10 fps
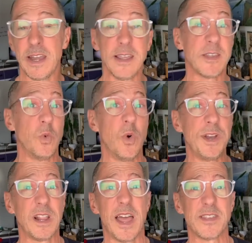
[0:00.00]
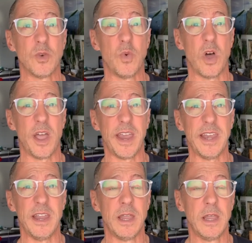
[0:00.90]
Is it one glass of
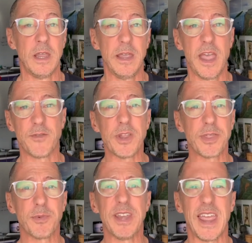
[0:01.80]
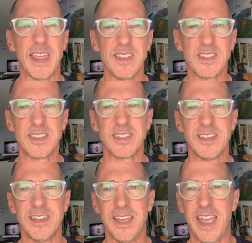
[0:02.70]
wine every 3 days?
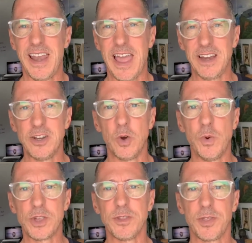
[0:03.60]
And how do you know which of the